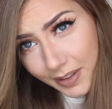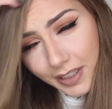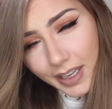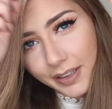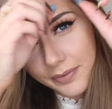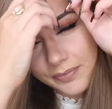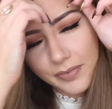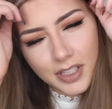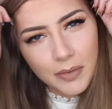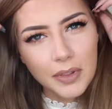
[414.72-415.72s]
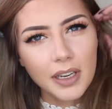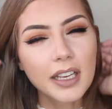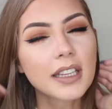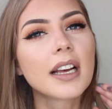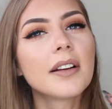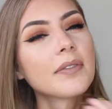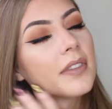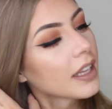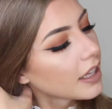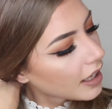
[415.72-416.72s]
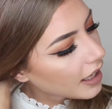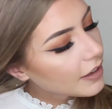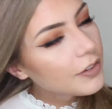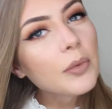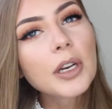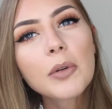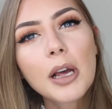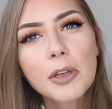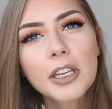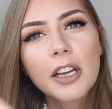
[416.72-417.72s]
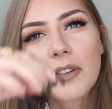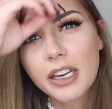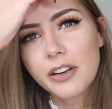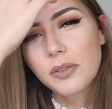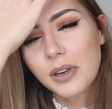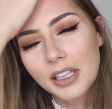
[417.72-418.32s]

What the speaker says: Okay, something like that. If you wonder why I'm looking over here as well,